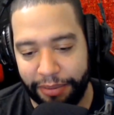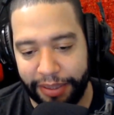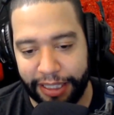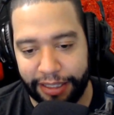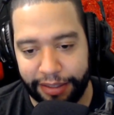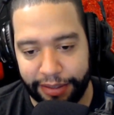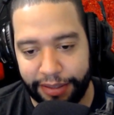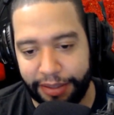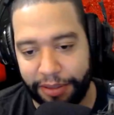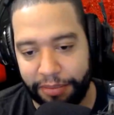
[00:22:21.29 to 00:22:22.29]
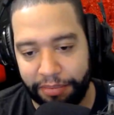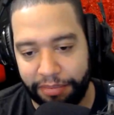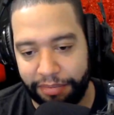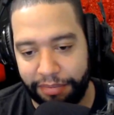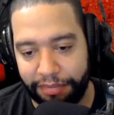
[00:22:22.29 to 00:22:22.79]
because
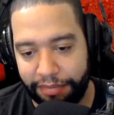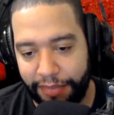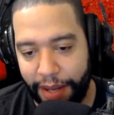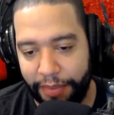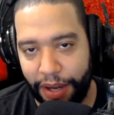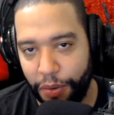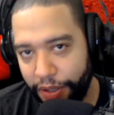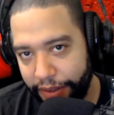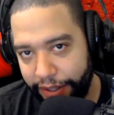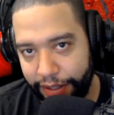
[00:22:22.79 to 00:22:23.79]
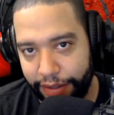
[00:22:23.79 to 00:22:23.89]
I'm not worthy.